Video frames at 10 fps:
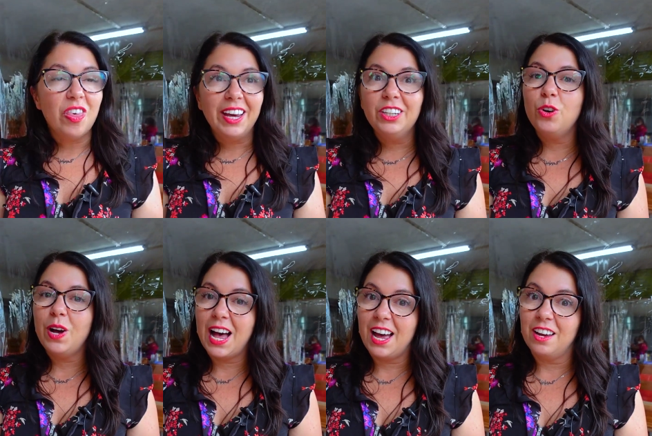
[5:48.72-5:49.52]
they know
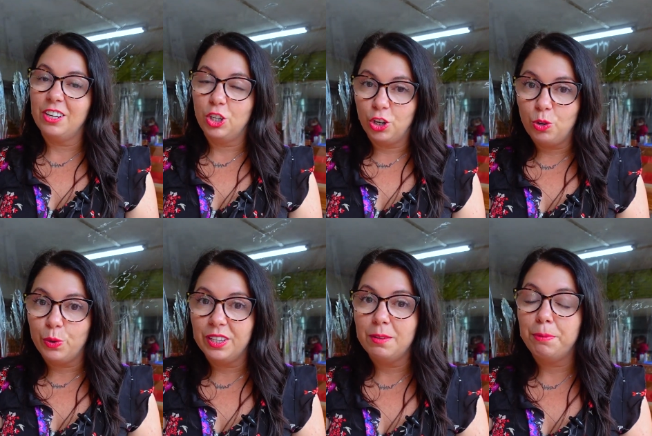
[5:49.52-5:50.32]
how to cook
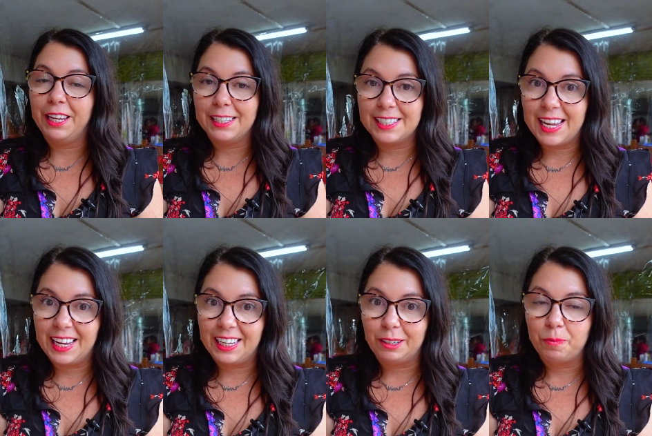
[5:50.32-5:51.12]
with
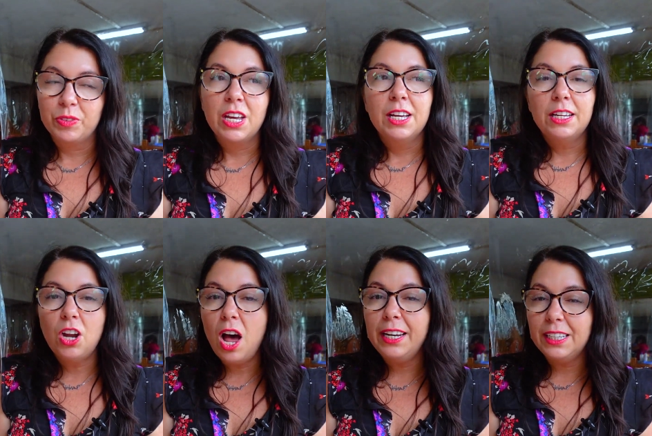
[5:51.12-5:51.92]
plantain.
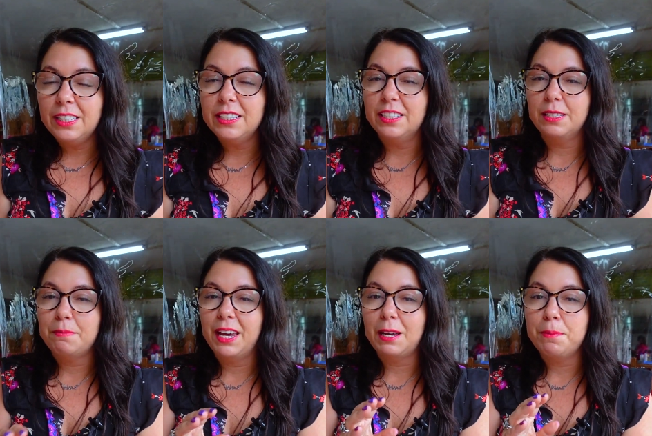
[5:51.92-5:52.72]
Not easy to
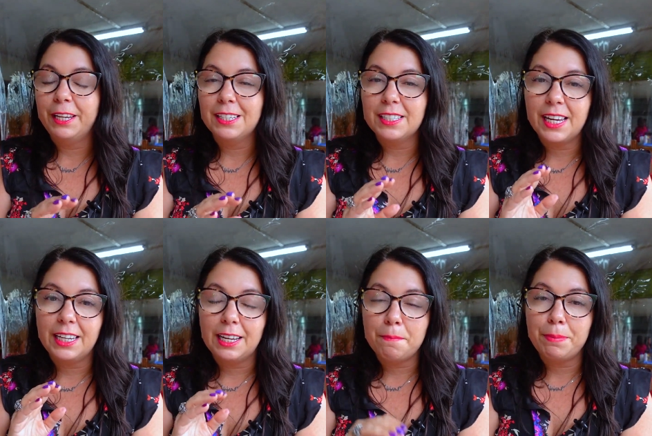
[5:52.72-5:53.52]
make a
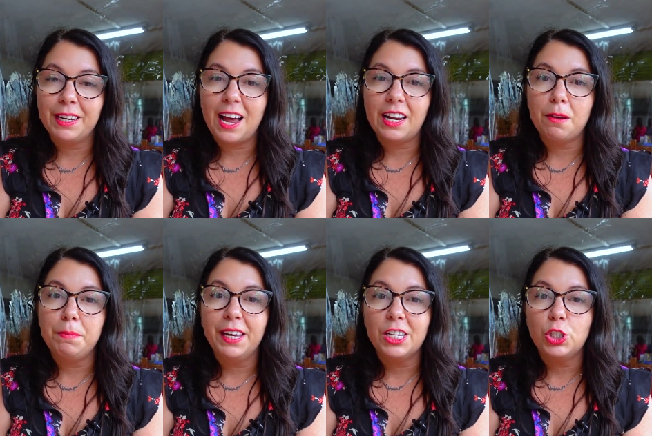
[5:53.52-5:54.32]
plantain empanada
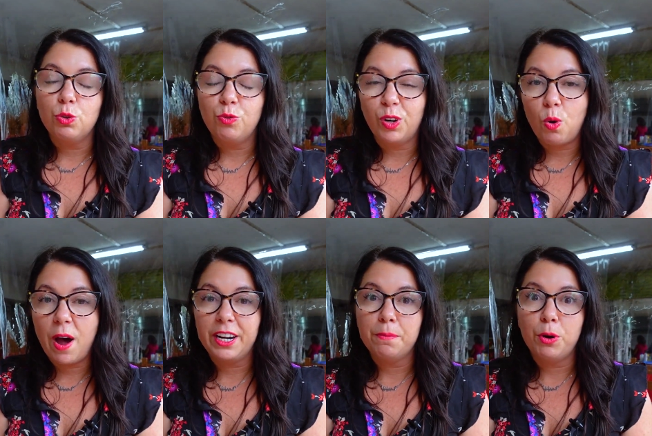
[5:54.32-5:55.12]
because you
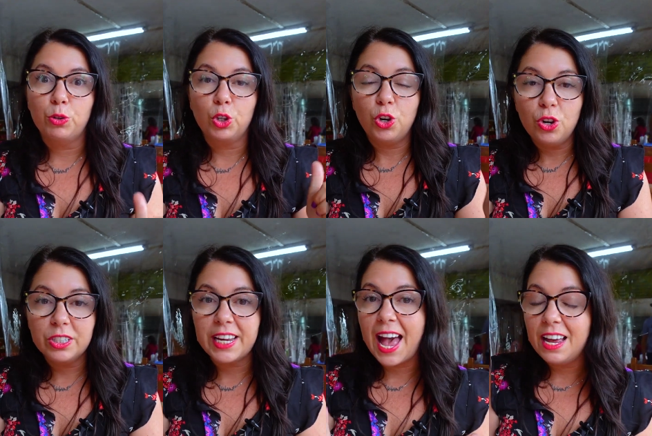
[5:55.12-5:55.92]
require both
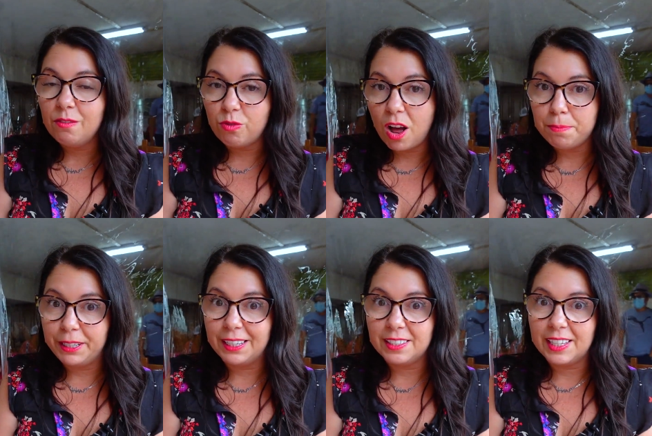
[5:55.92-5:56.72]
cooked and raw
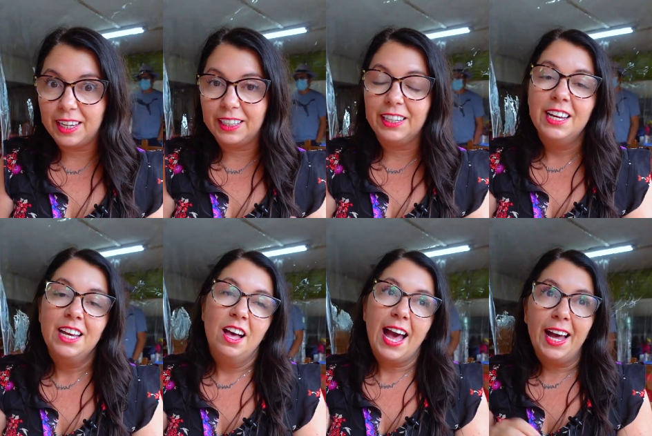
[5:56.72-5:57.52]
plantain,
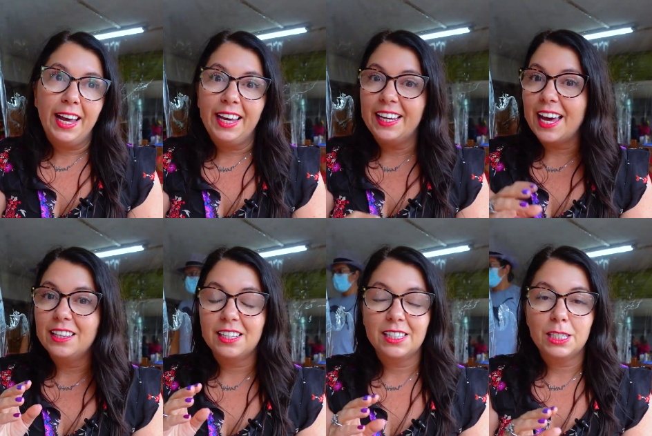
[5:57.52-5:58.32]
egg, and
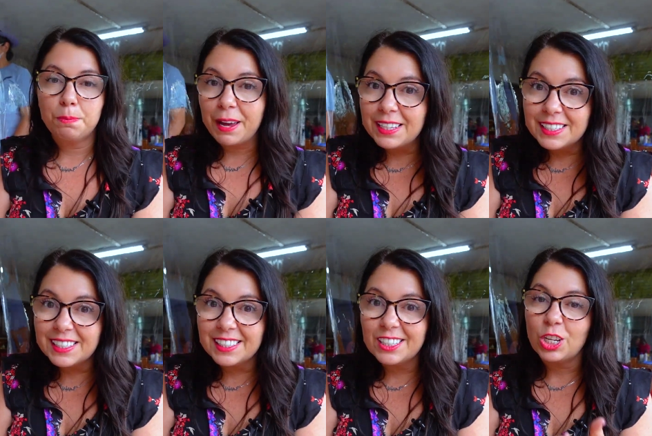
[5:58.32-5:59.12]
then
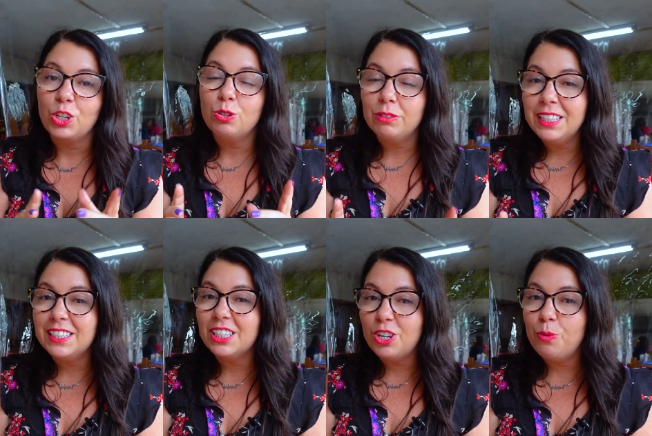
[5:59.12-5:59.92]
spices. You need
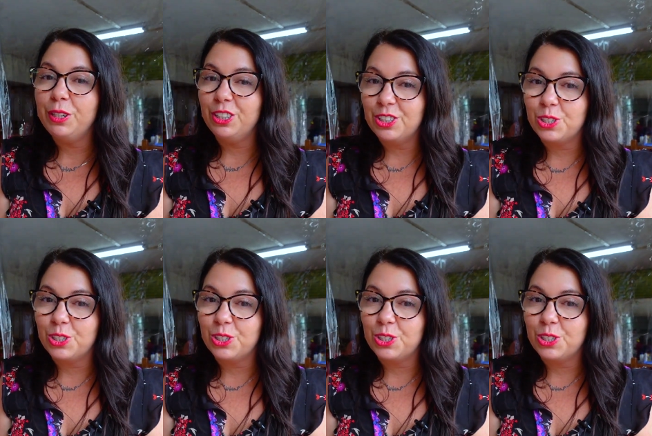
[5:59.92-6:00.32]
to know what you're